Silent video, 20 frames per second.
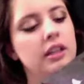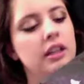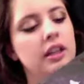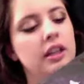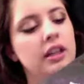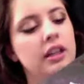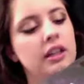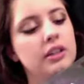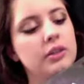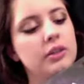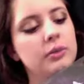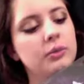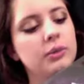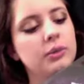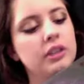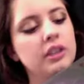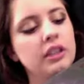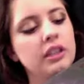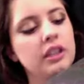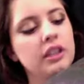it's
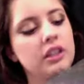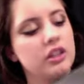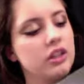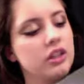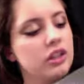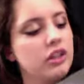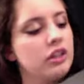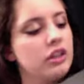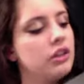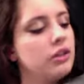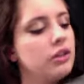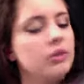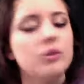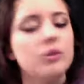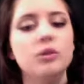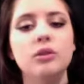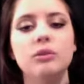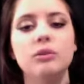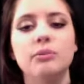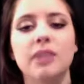really
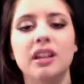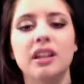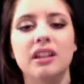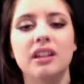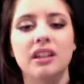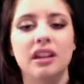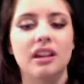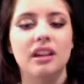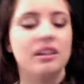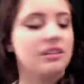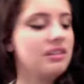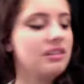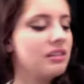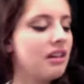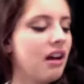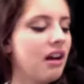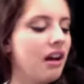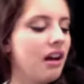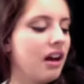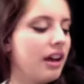cute, but it's
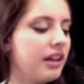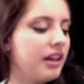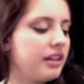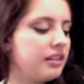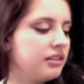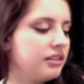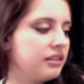not,